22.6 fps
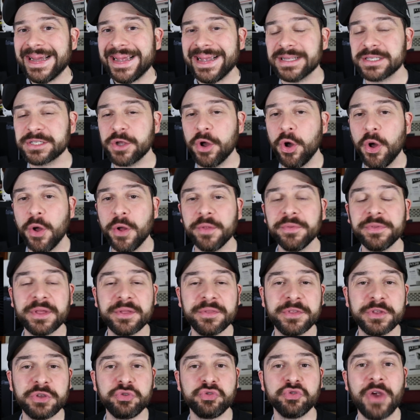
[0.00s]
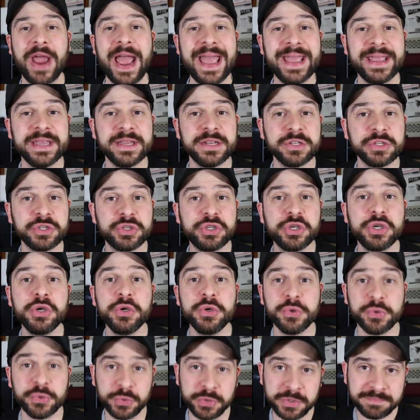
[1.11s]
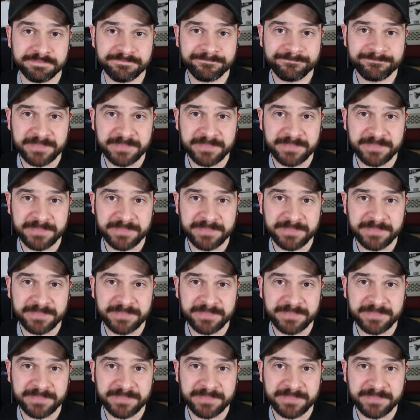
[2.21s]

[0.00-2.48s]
It's called the Dragon two.